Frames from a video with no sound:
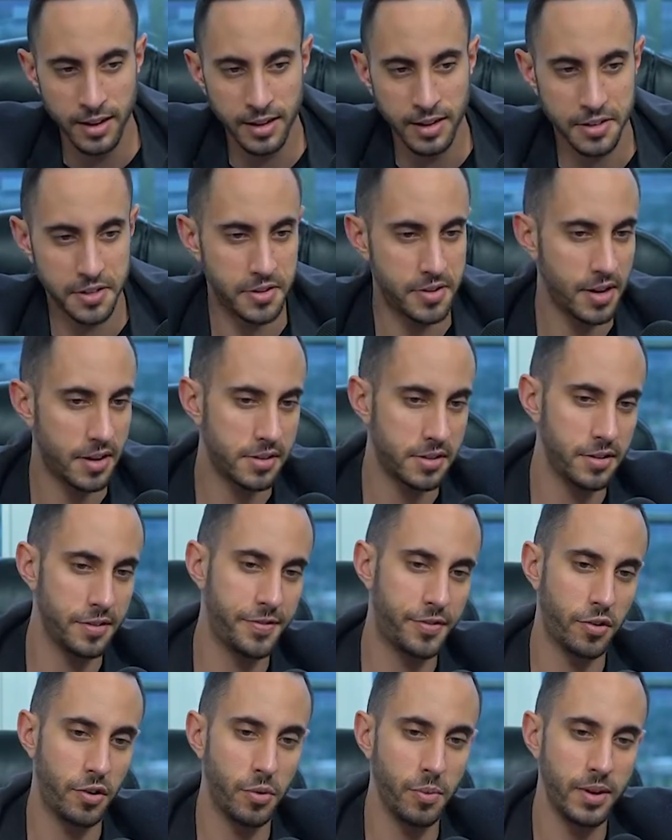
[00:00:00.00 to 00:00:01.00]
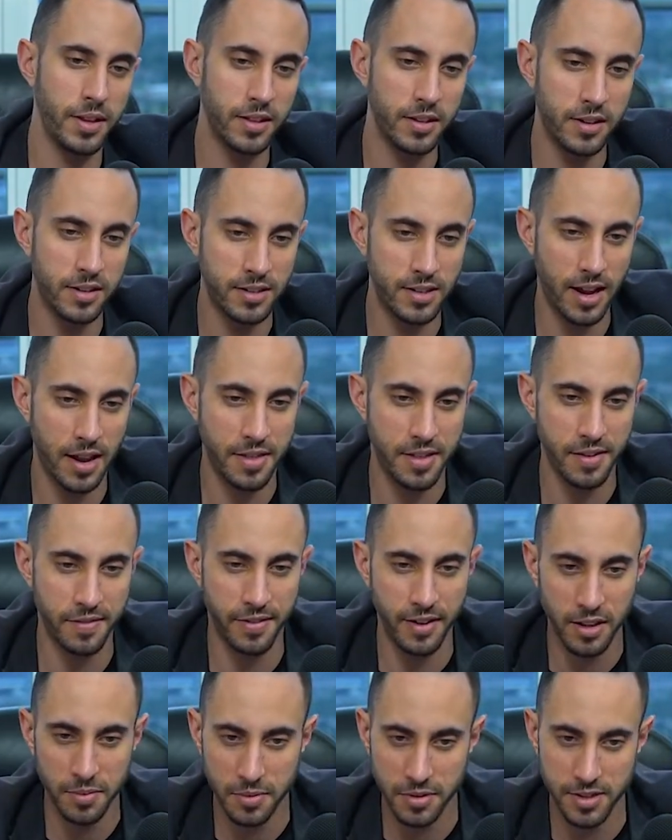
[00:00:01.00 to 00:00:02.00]
In 2004, we looked at the
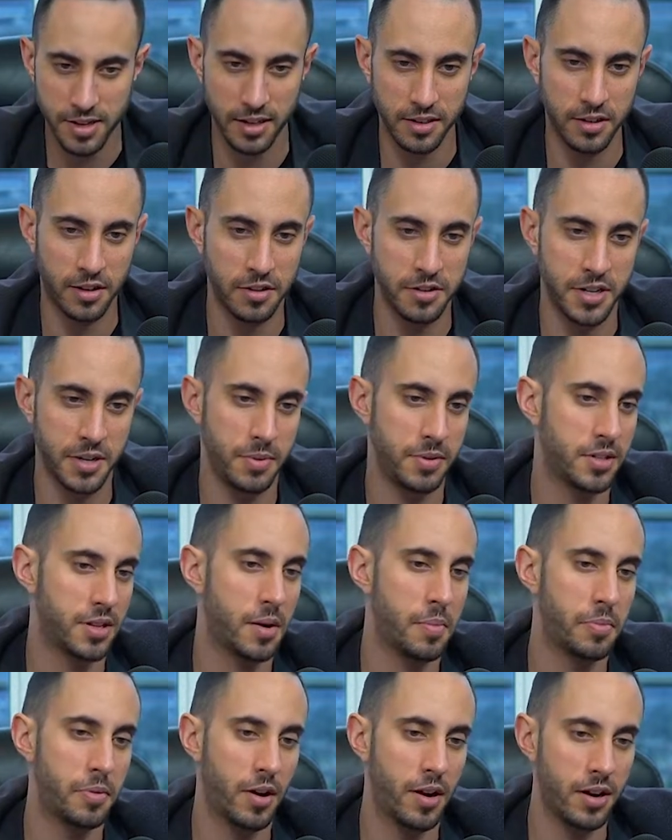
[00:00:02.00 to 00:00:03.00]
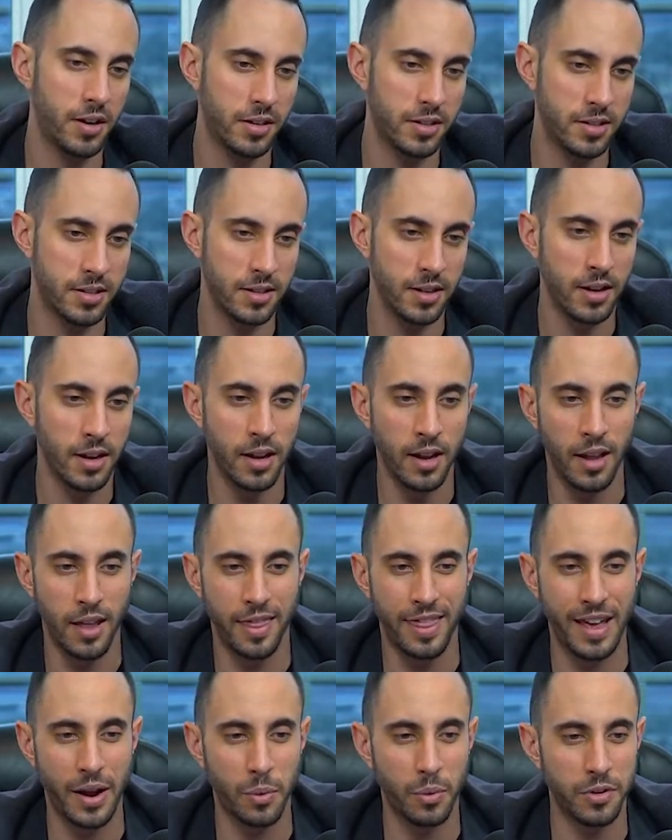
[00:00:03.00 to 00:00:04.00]
available technology. We saw products
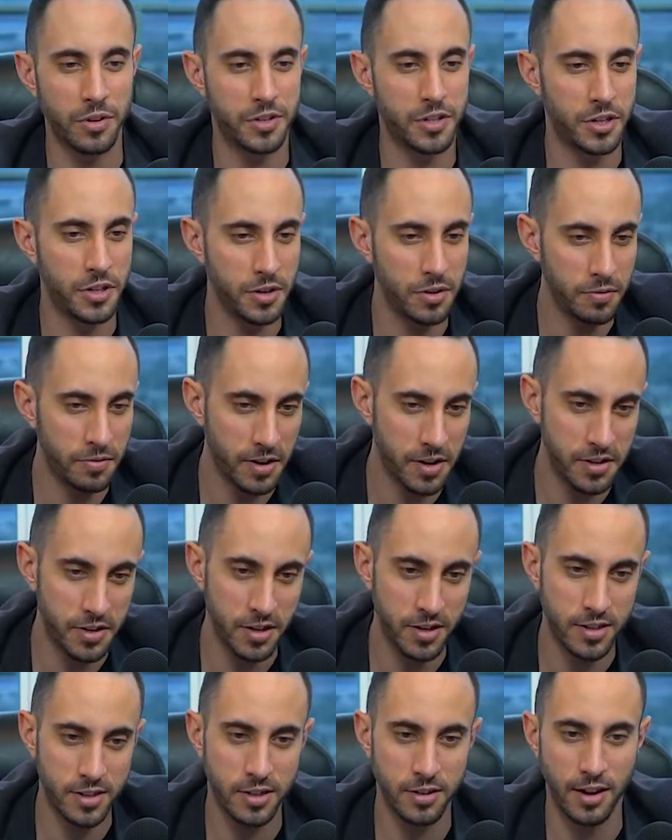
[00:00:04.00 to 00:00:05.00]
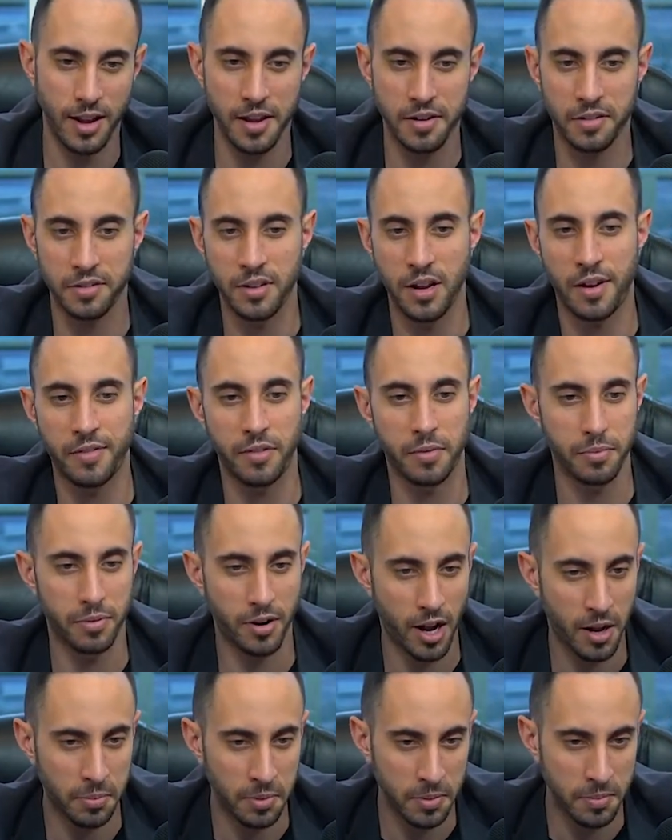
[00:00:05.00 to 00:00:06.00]
that were too rigid to handle novel
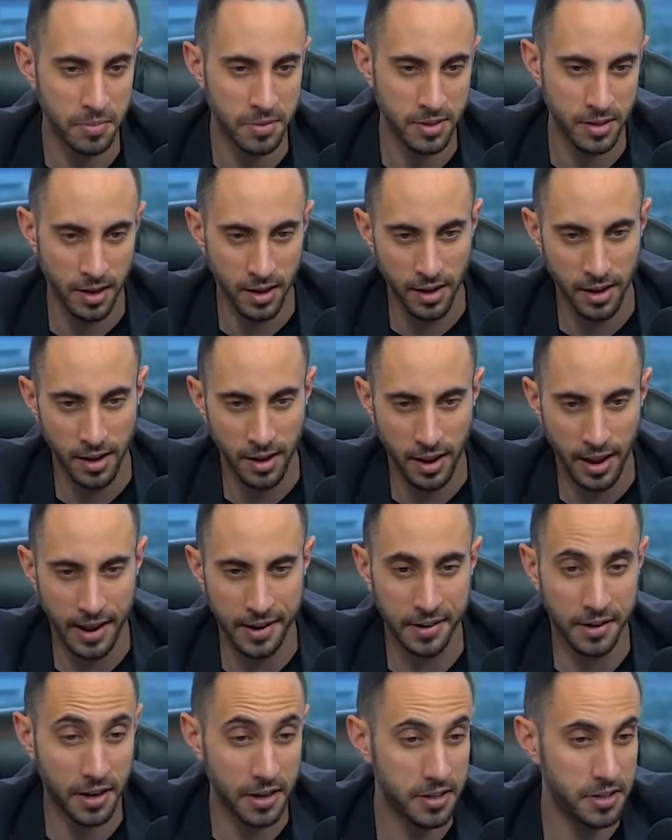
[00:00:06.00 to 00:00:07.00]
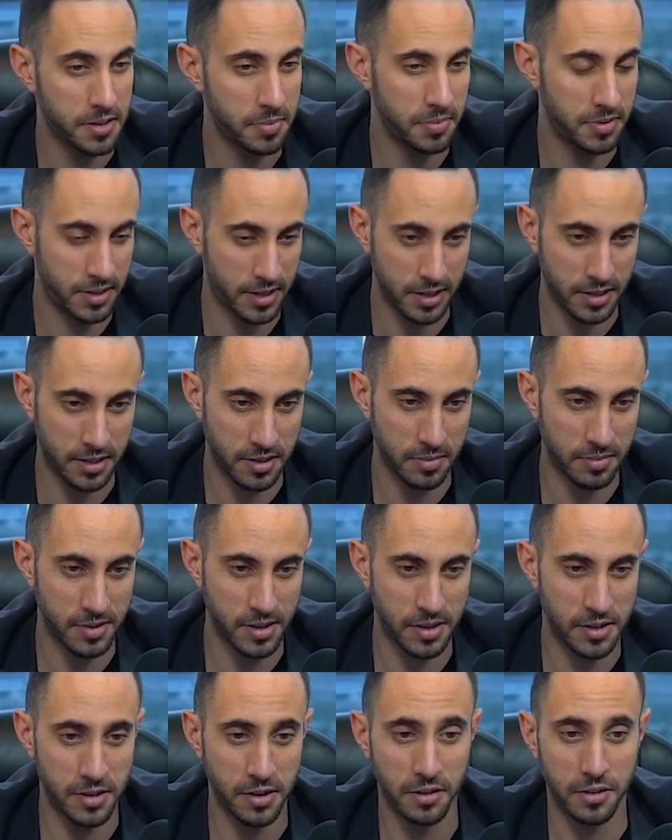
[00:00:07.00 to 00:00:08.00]
problems and custom systems
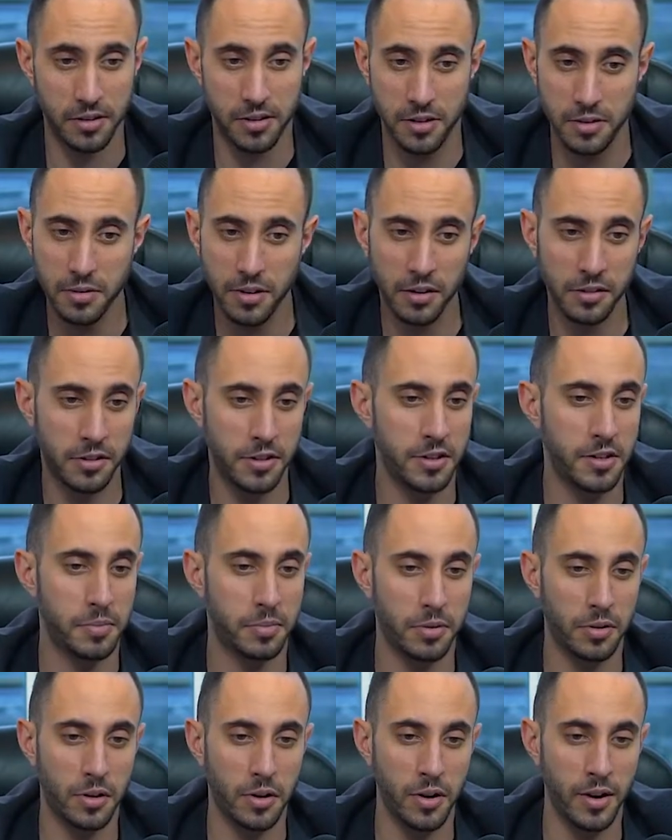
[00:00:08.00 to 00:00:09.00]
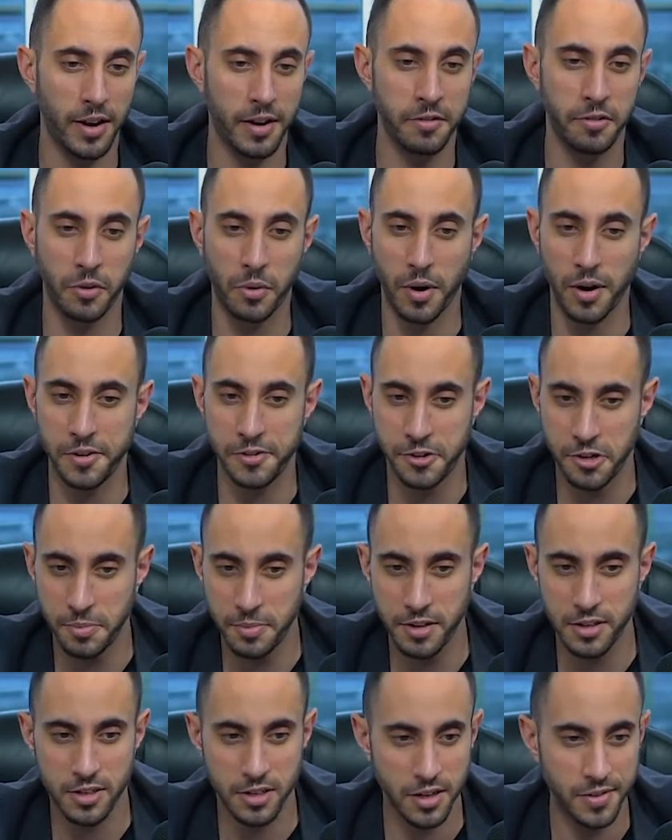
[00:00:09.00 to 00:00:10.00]
that took too long to deploy and required too
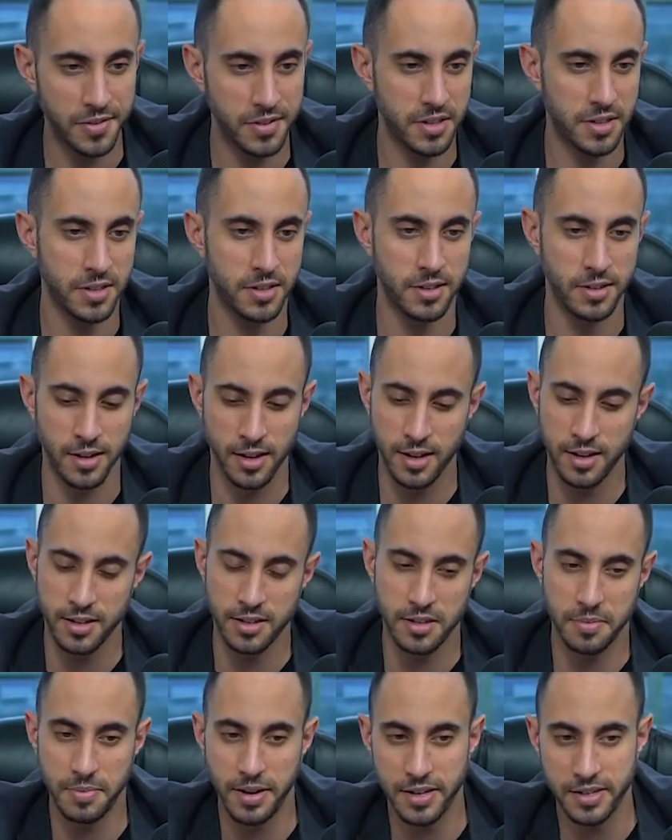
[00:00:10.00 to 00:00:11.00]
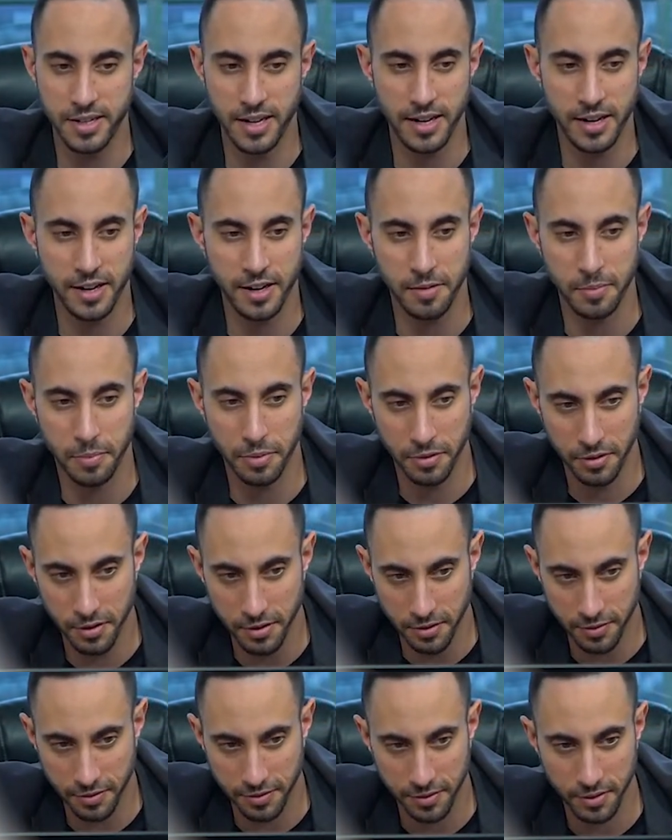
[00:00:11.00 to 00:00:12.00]
many services to maintain and
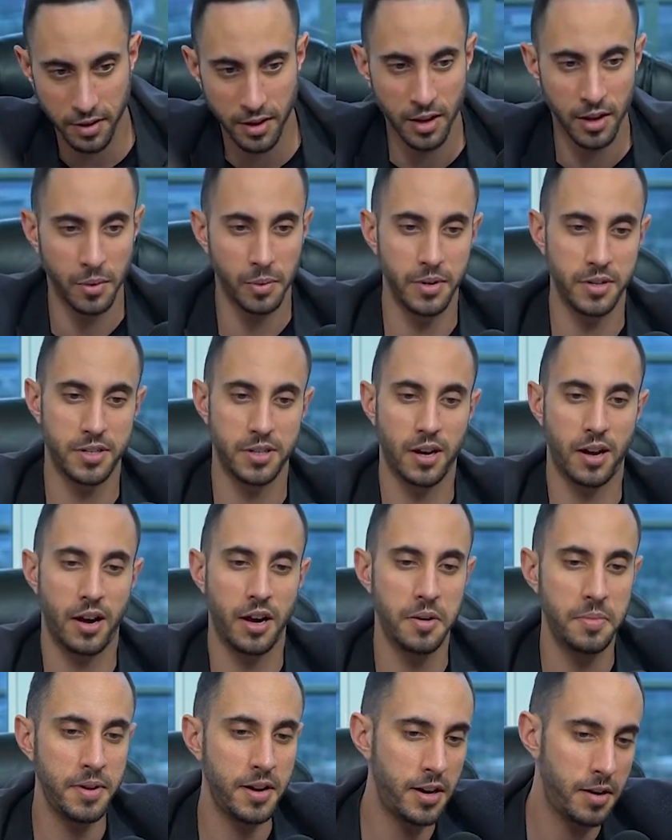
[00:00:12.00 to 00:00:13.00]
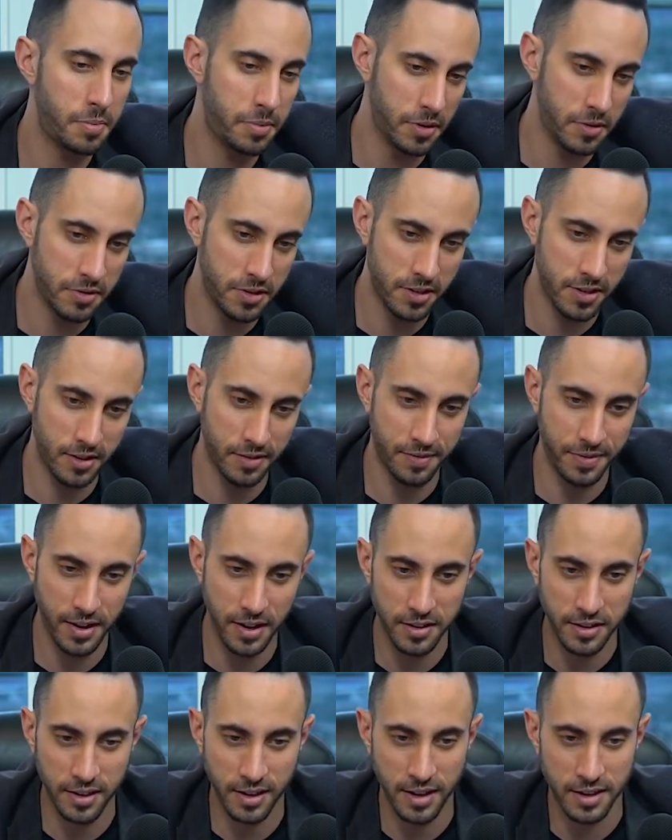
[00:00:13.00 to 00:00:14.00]
improve. We saw automated approaches that
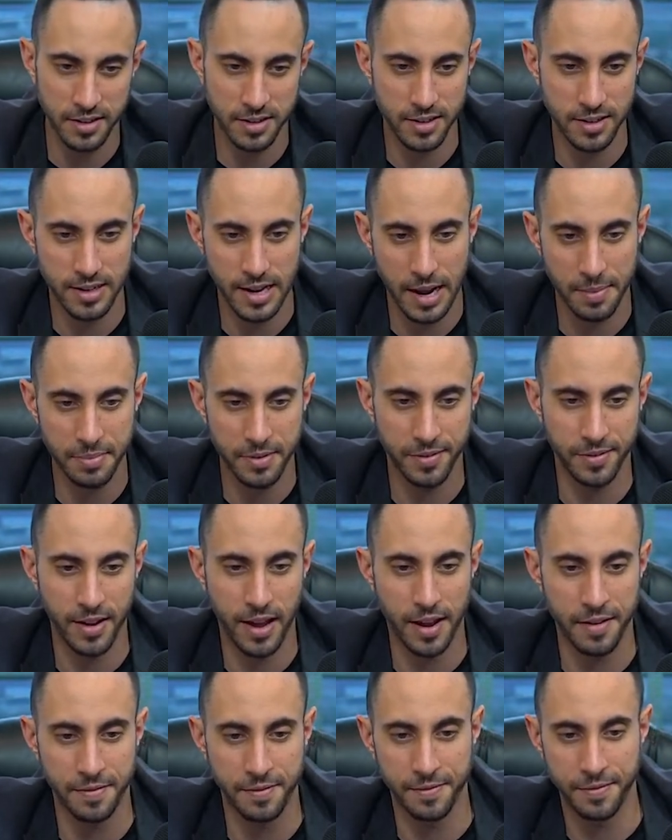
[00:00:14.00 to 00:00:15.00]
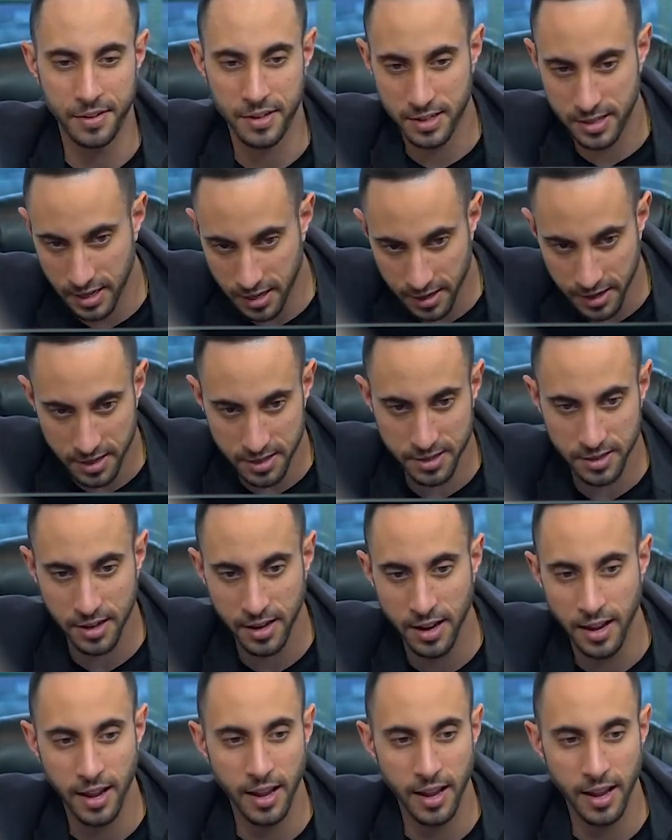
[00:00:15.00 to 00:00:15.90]
failed against adaptive adversaries